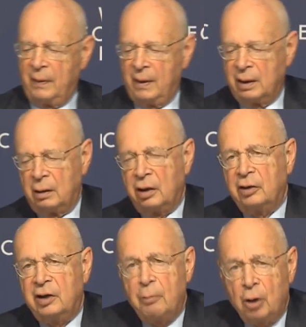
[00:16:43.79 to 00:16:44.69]
but at
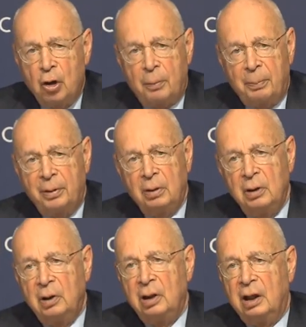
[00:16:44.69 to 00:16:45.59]
least if a
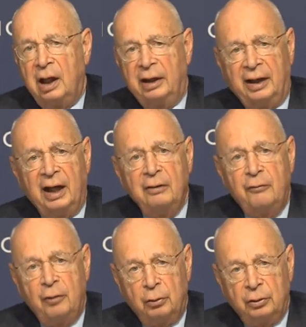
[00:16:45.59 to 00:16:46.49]
few people
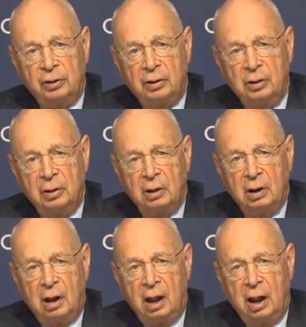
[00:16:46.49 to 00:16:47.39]
figure it out,
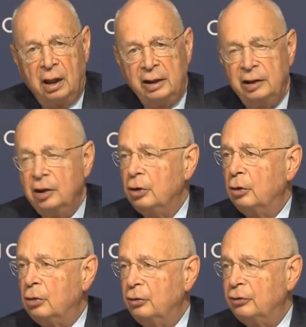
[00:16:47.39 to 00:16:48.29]
it was
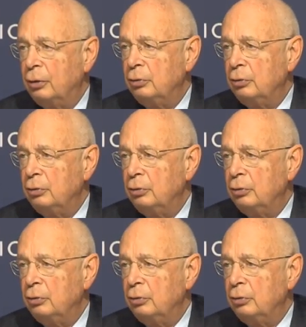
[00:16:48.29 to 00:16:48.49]
worth it.